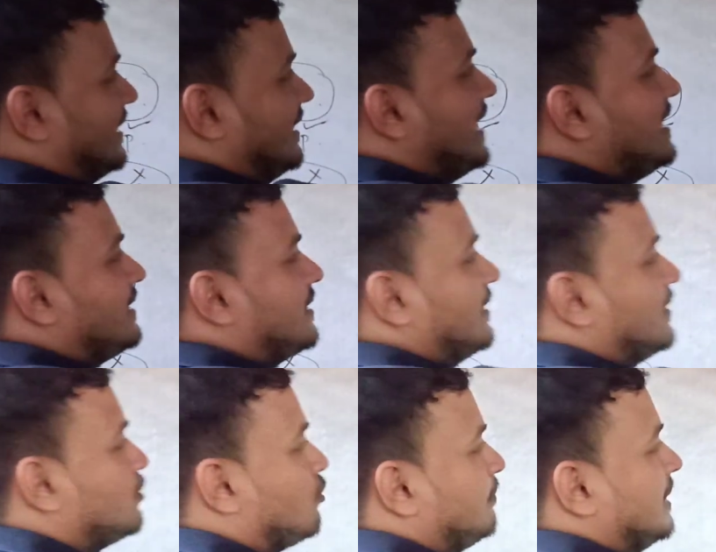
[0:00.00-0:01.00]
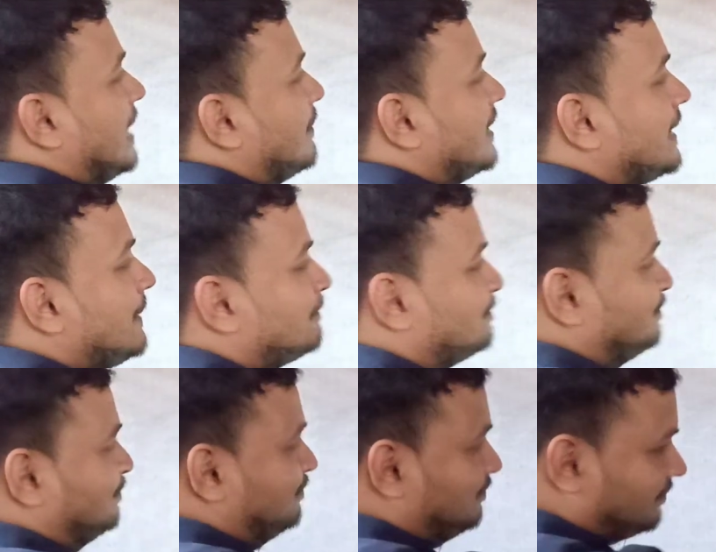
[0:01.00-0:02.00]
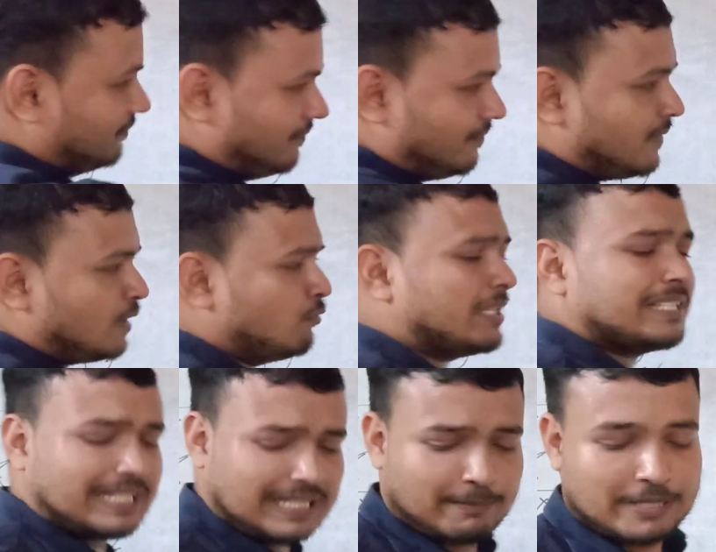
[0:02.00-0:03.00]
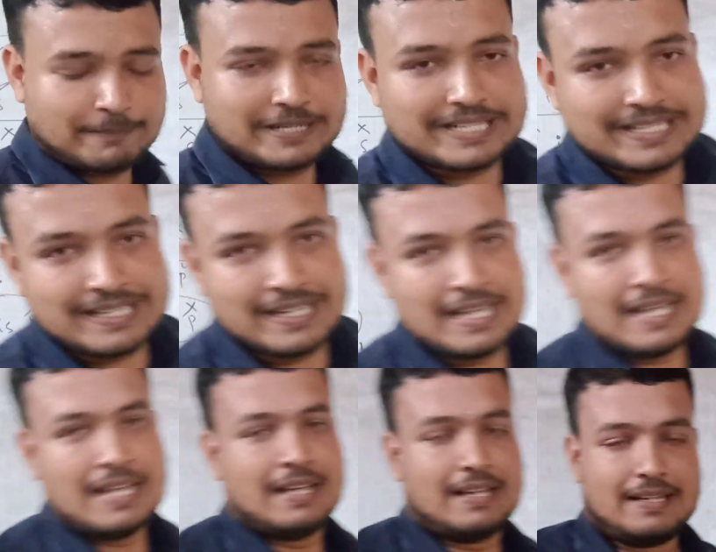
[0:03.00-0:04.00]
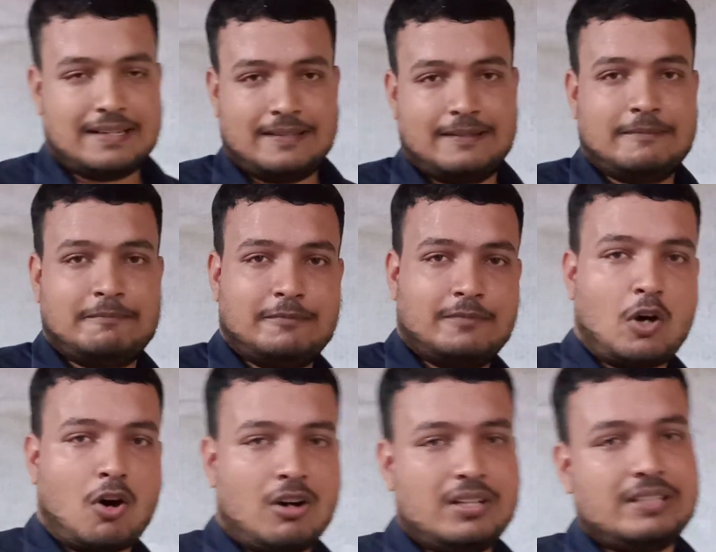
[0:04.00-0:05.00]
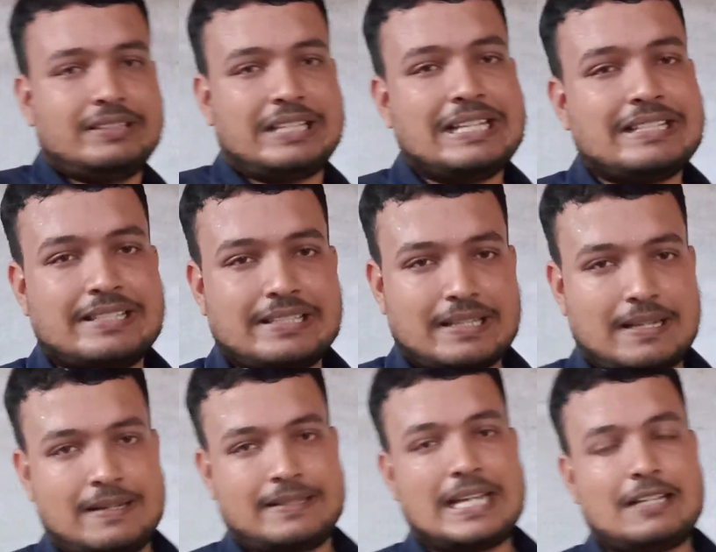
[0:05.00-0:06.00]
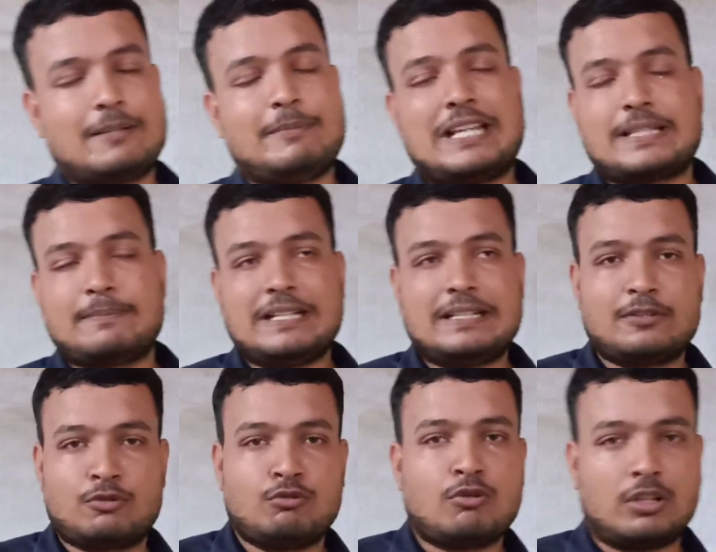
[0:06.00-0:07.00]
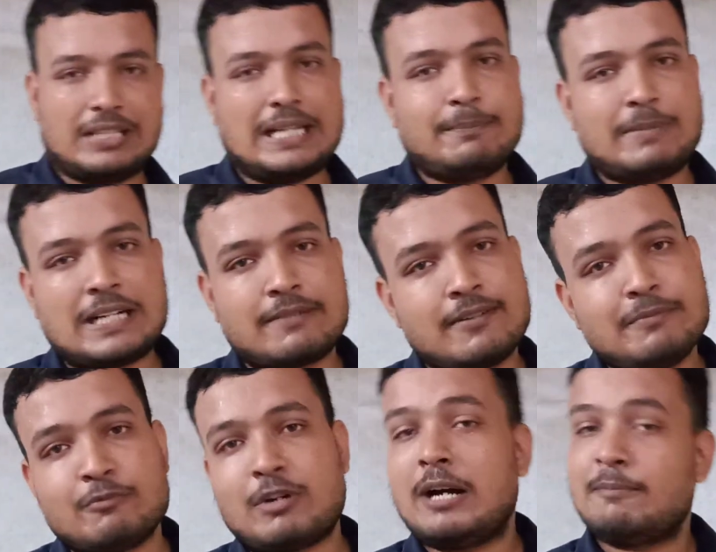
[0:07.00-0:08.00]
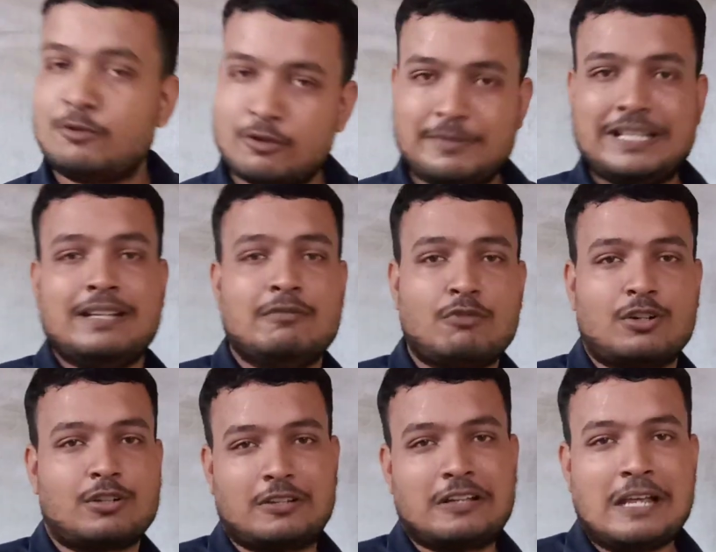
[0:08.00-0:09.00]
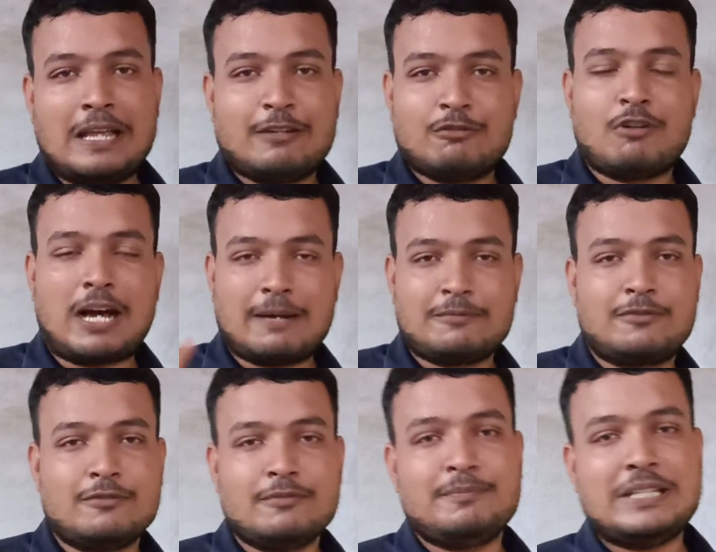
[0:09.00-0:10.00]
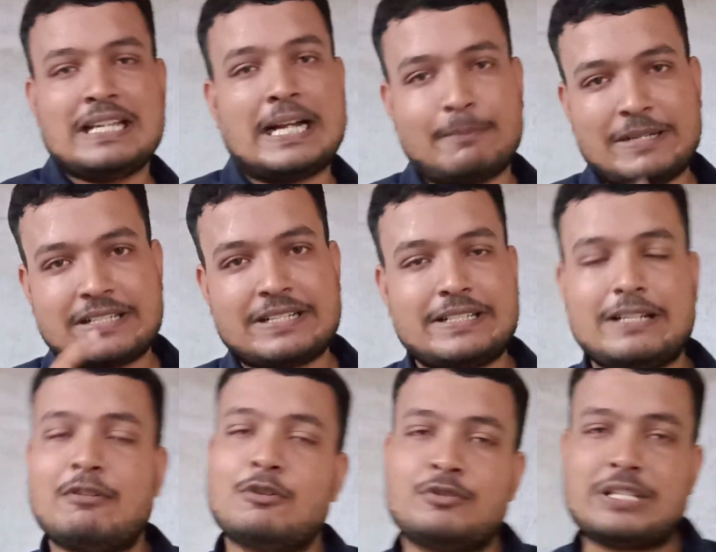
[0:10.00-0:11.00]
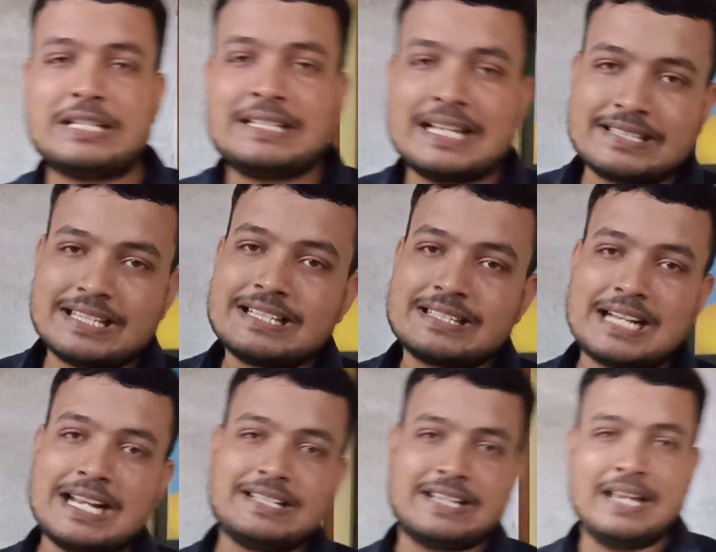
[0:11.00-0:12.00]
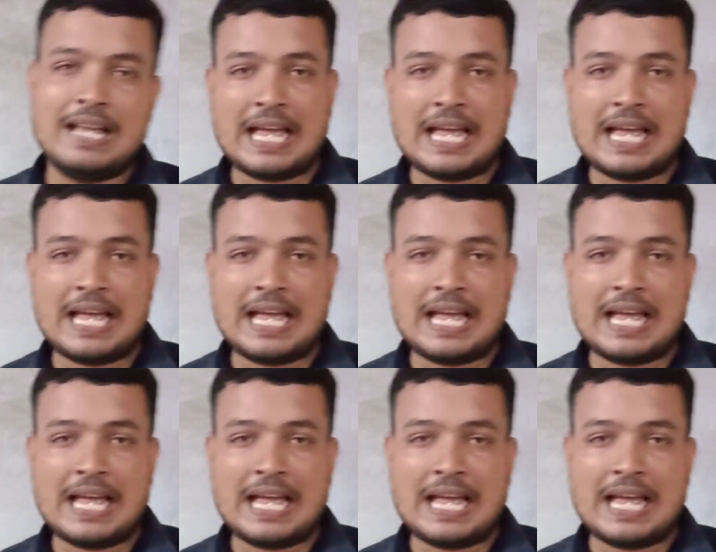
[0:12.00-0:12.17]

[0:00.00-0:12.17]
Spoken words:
right? So pilamane, once again I am repeating. All things cannot be explained through online platform. You have to be what? You have to be admitted in our coaching classes, right?